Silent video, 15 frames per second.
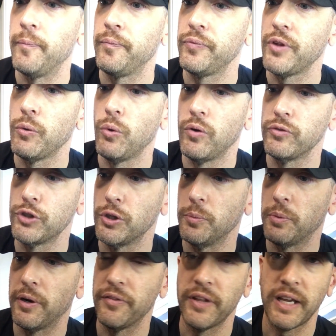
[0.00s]
the Wolf
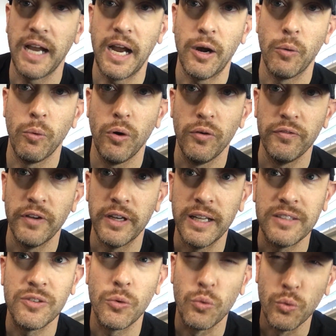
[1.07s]
Trooper and the Gyre Wolf, and
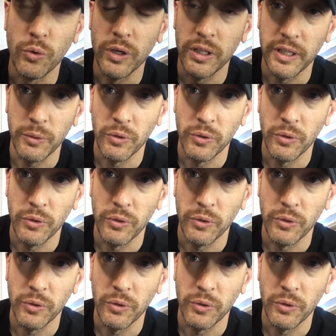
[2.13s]
that's a really,